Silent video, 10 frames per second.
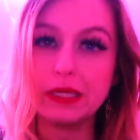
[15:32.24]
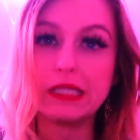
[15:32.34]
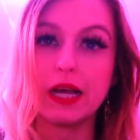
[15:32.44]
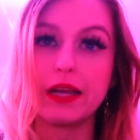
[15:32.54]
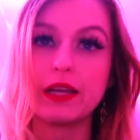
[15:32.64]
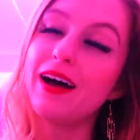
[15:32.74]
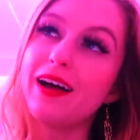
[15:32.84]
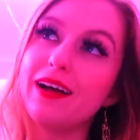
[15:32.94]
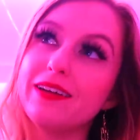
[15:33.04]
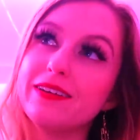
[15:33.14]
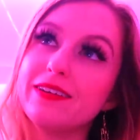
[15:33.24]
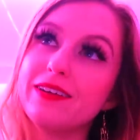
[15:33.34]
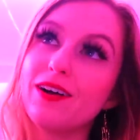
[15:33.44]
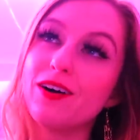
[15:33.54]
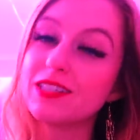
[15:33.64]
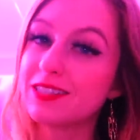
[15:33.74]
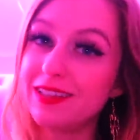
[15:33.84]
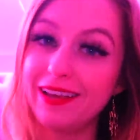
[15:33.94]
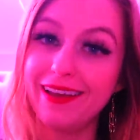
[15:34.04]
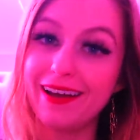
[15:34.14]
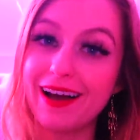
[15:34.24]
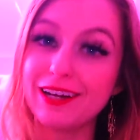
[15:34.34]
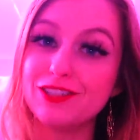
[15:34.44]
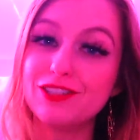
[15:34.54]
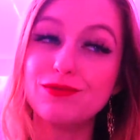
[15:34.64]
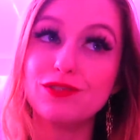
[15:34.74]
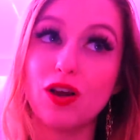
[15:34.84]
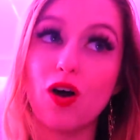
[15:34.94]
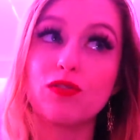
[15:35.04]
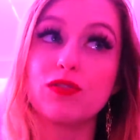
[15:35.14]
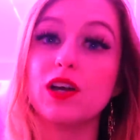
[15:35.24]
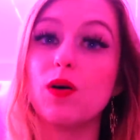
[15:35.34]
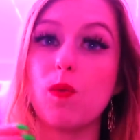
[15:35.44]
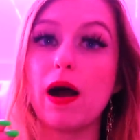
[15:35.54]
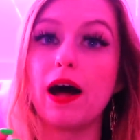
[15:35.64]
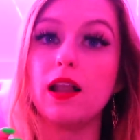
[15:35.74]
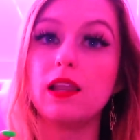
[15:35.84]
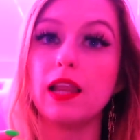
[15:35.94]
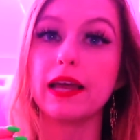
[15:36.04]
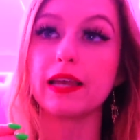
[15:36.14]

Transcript: midnight, and honestly I do not feel well. Like